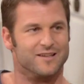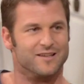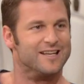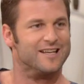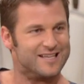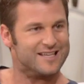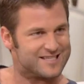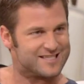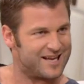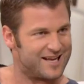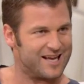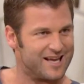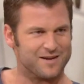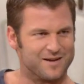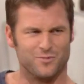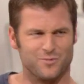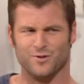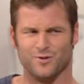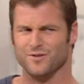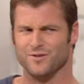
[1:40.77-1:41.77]
into
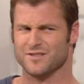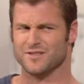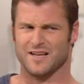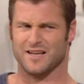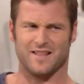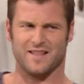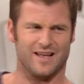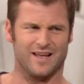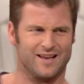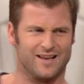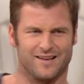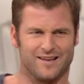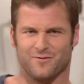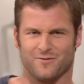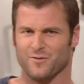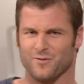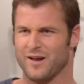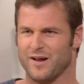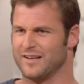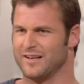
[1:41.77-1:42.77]
animals and
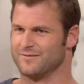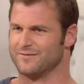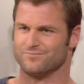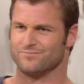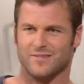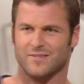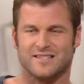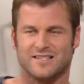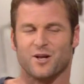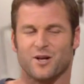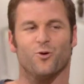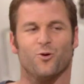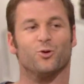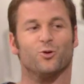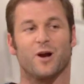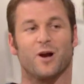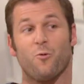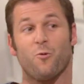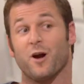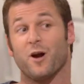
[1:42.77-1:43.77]
then like as I got
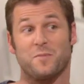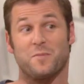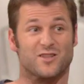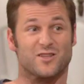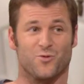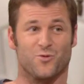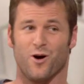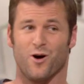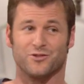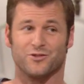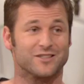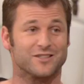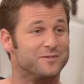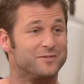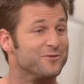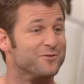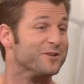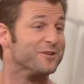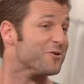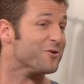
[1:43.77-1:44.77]
older, I wanted to be a zoologist, but
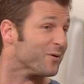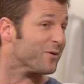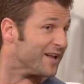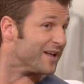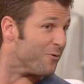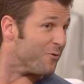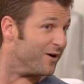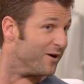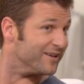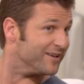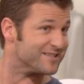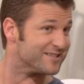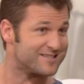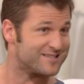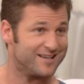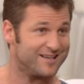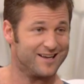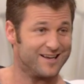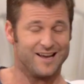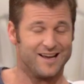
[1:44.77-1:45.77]
didn't really know what that was.
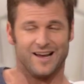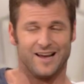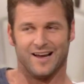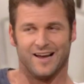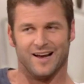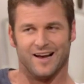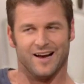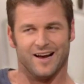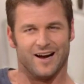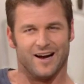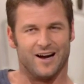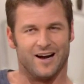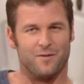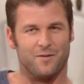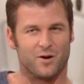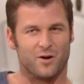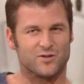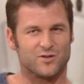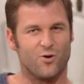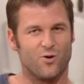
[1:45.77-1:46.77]
Uh,
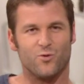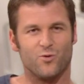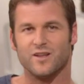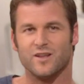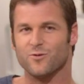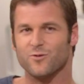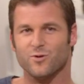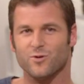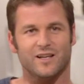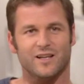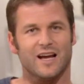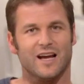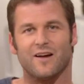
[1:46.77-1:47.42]
but it was only really